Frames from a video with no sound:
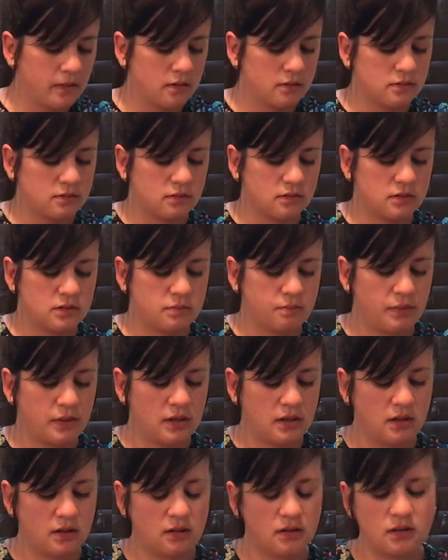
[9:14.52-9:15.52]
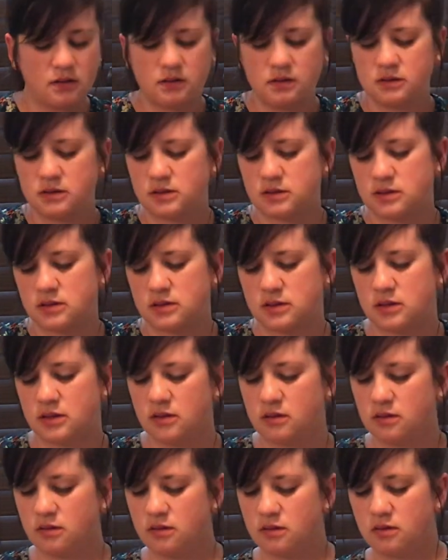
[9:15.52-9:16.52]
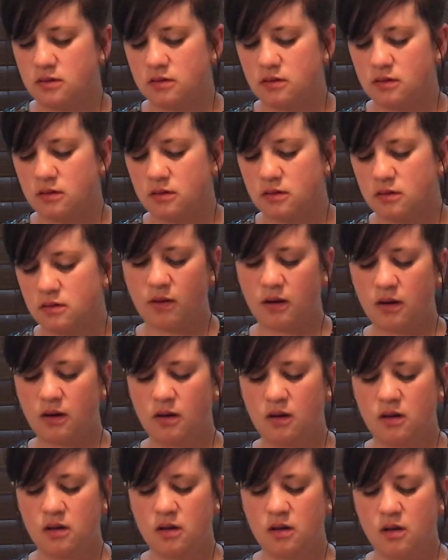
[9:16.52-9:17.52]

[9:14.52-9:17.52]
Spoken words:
So let's pin this. When